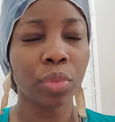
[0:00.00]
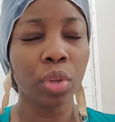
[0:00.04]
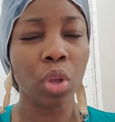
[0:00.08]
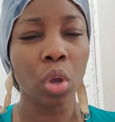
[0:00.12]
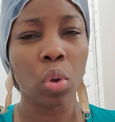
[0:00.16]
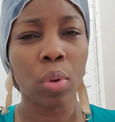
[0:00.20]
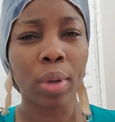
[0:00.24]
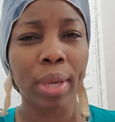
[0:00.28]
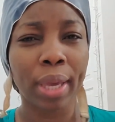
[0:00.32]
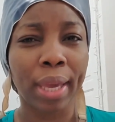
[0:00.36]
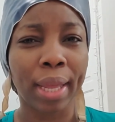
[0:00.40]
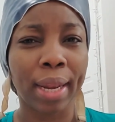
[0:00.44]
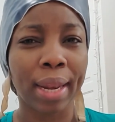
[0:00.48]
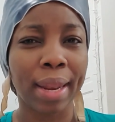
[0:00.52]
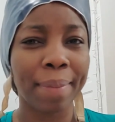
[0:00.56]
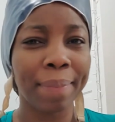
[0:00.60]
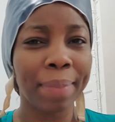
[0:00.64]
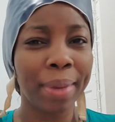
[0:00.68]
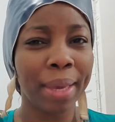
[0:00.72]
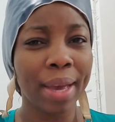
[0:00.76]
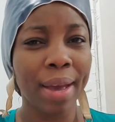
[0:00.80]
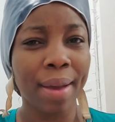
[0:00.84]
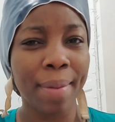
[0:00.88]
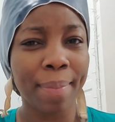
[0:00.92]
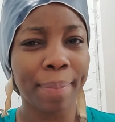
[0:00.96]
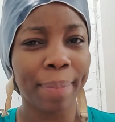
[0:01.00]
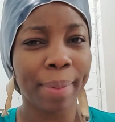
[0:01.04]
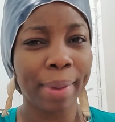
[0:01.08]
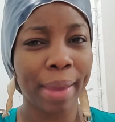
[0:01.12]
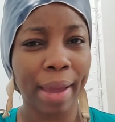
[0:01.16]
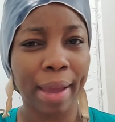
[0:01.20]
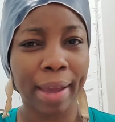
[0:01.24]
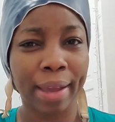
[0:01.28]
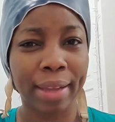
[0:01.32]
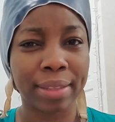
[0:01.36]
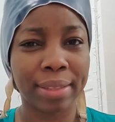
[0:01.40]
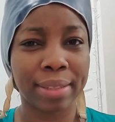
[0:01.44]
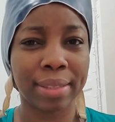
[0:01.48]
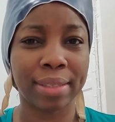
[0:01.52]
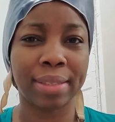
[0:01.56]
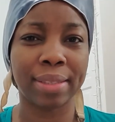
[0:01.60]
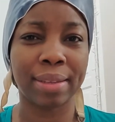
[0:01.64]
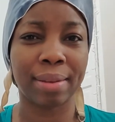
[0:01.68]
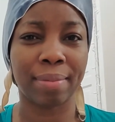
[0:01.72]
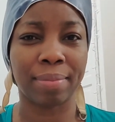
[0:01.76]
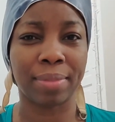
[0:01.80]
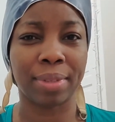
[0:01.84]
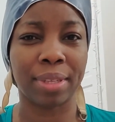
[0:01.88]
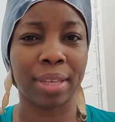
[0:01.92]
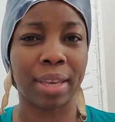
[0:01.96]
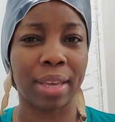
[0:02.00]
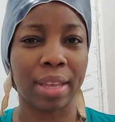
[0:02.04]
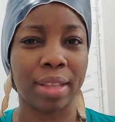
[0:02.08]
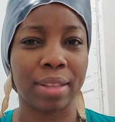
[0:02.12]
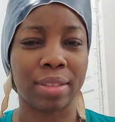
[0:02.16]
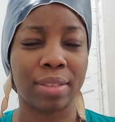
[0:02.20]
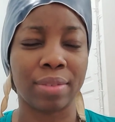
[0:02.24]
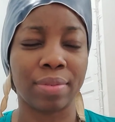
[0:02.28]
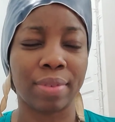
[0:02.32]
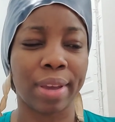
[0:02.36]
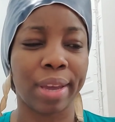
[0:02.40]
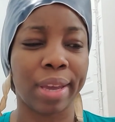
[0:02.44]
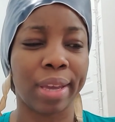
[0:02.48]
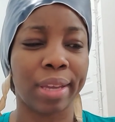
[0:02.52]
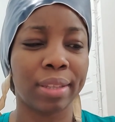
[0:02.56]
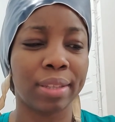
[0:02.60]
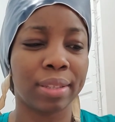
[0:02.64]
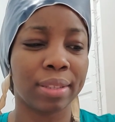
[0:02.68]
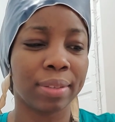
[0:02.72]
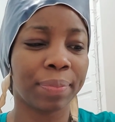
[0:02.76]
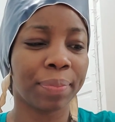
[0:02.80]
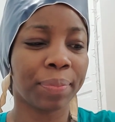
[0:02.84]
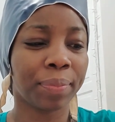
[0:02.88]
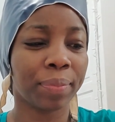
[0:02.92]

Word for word: okay let me compare it to something else right